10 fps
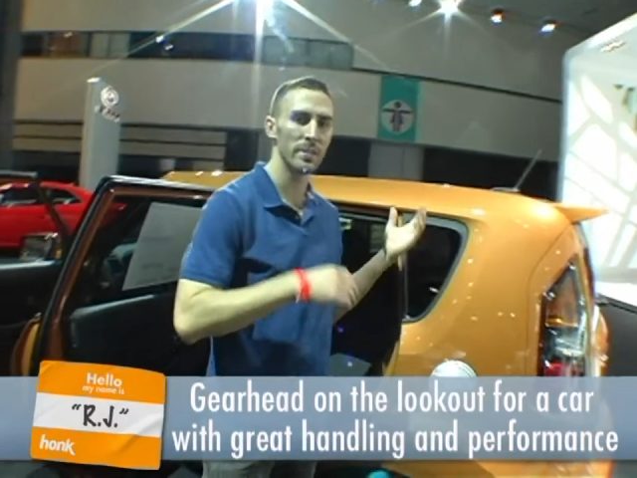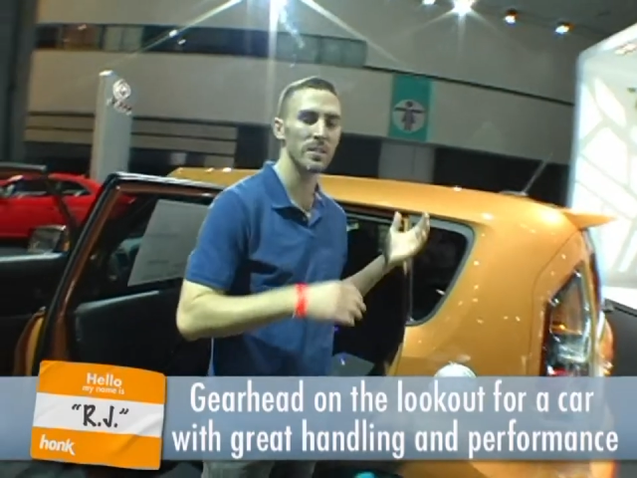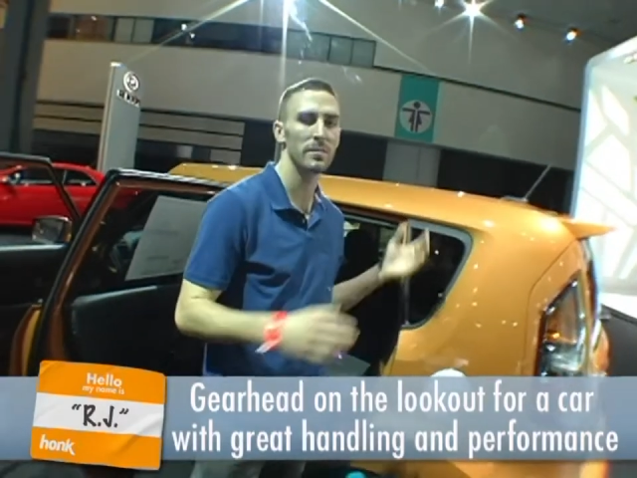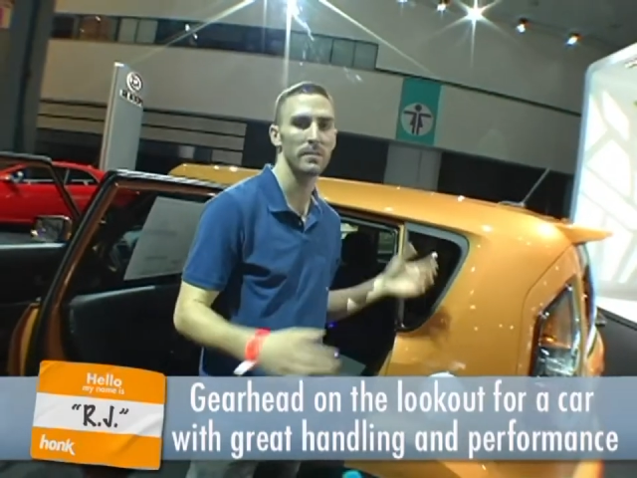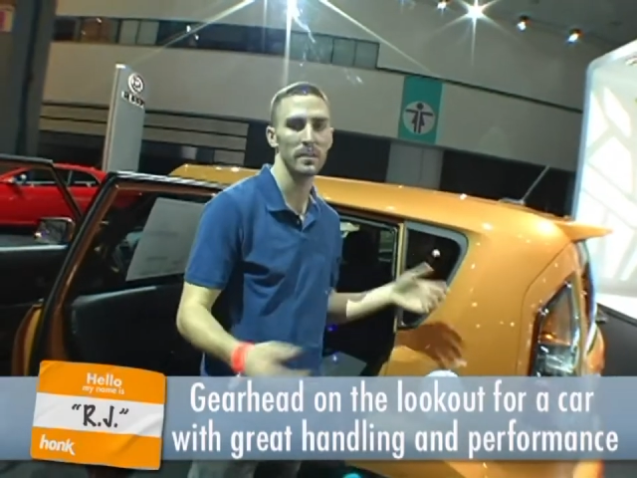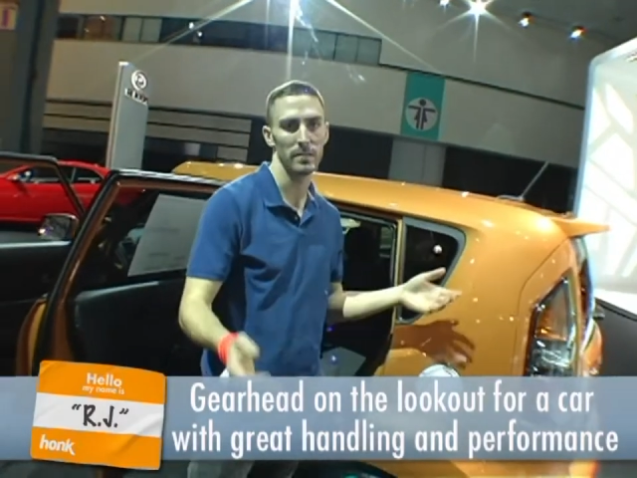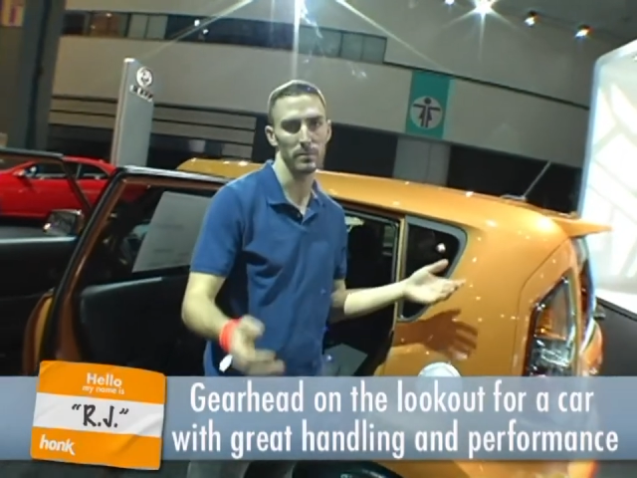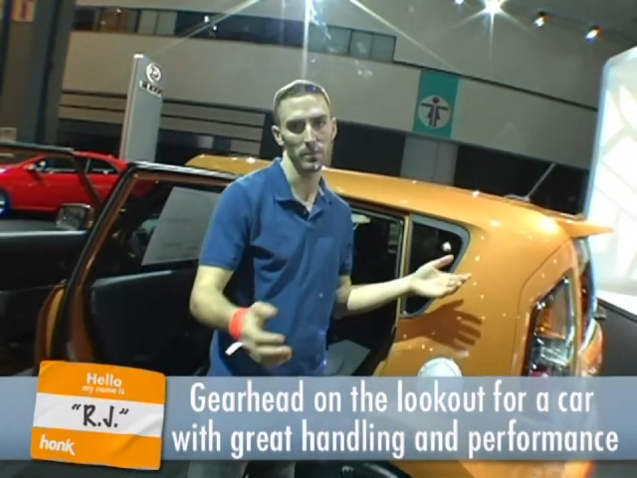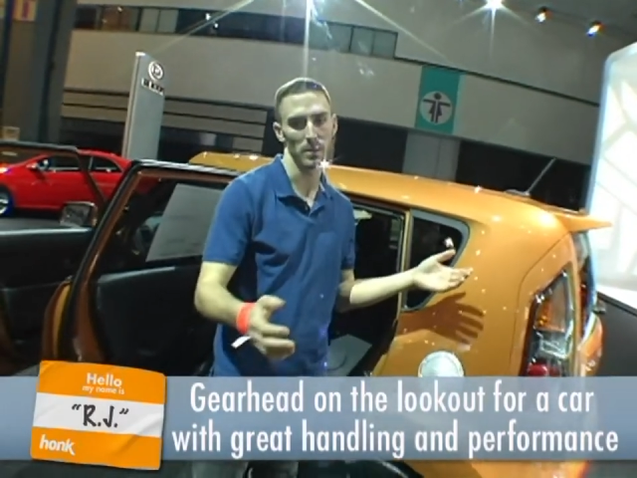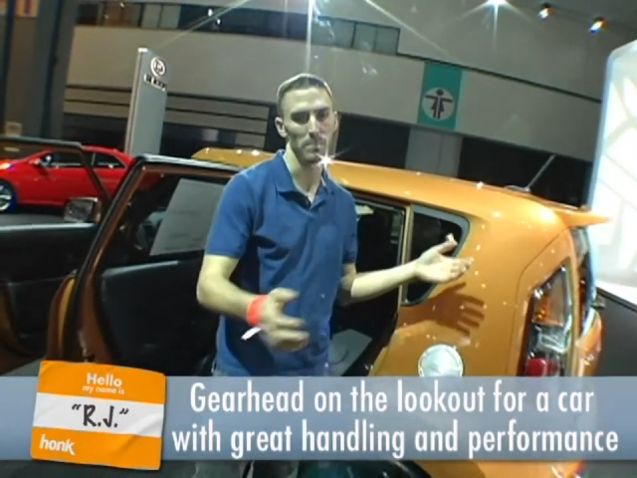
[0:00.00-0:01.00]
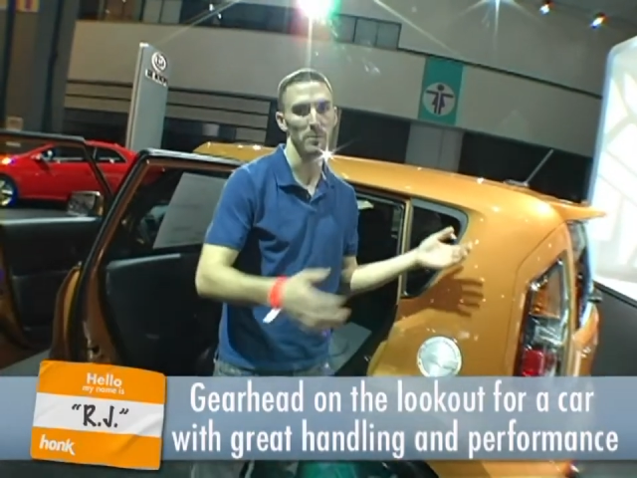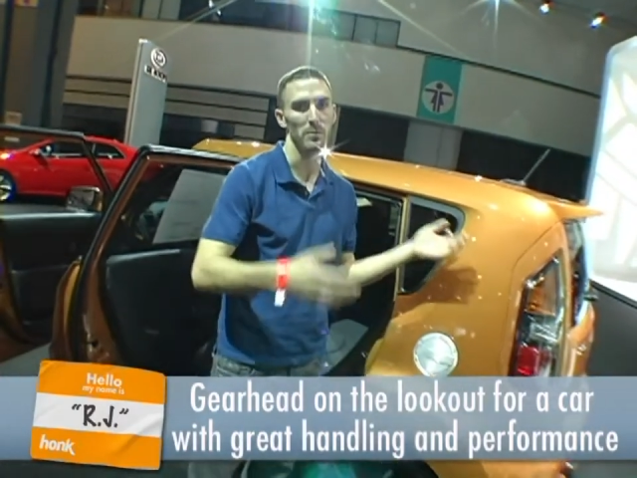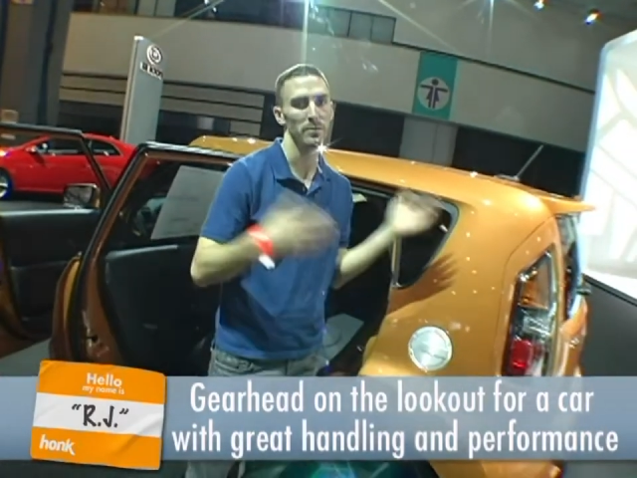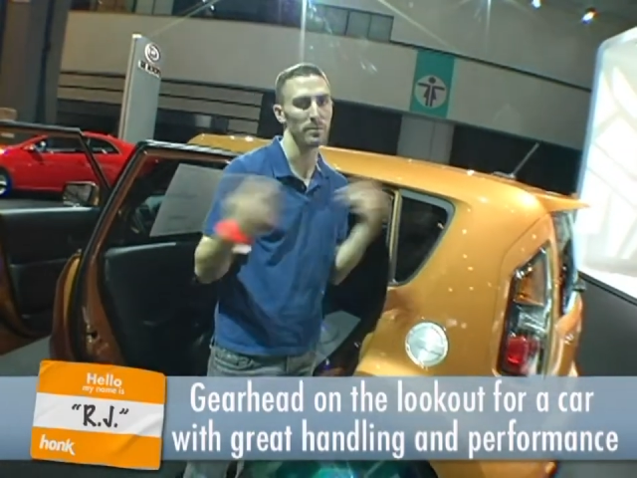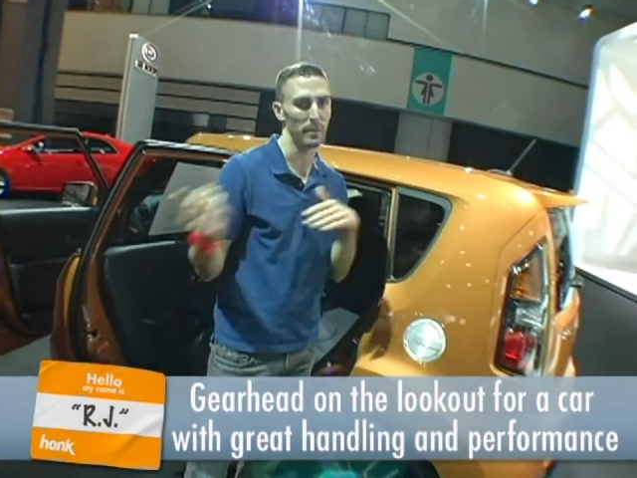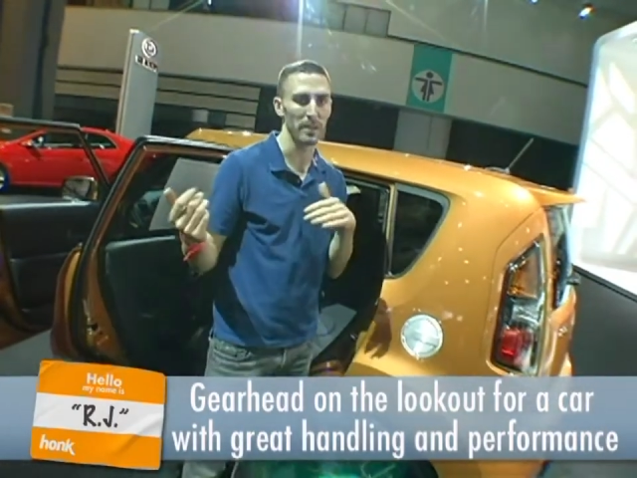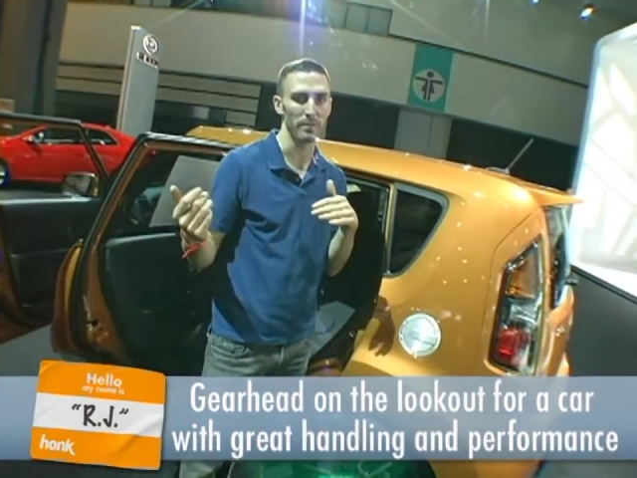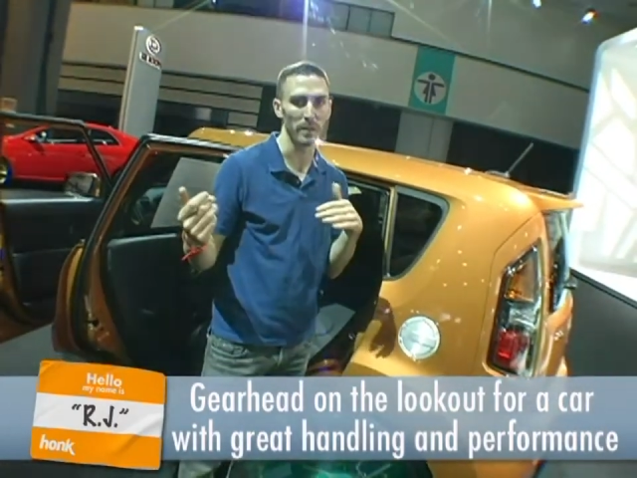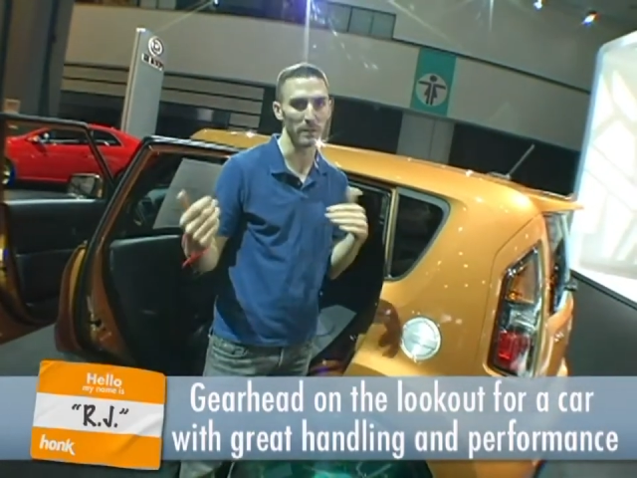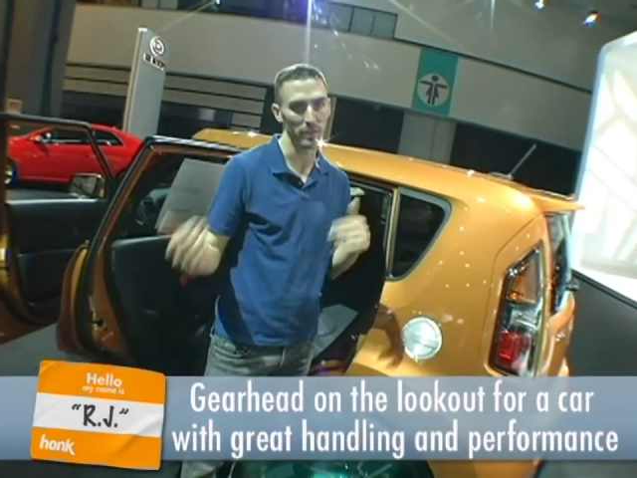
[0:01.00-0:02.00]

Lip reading: into and move my